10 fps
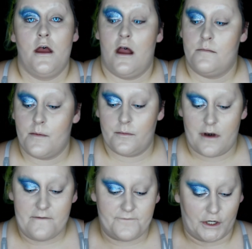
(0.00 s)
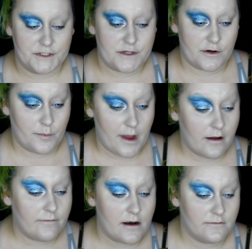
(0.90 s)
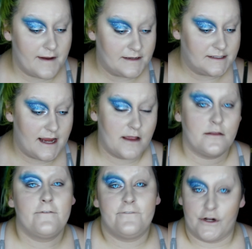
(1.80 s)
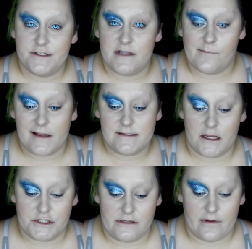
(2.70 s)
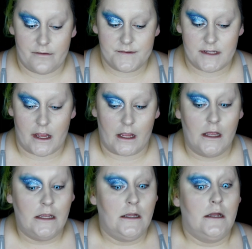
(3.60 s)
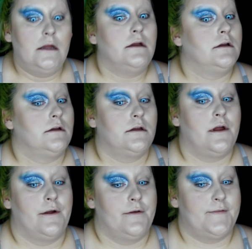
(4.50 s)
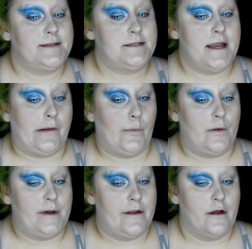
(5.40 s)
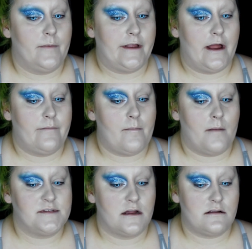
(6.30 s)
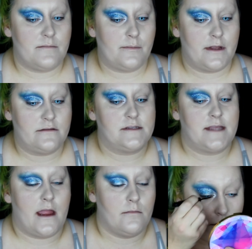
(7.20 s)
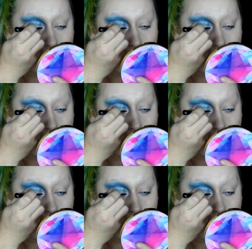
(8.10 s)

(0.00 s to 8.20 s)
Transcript: I remember when I first started playing Final Fantasy VIII, the first time I saw Shiva, I was like, that's a naked woman. Oh my god, my mom's not gonna let me play this game.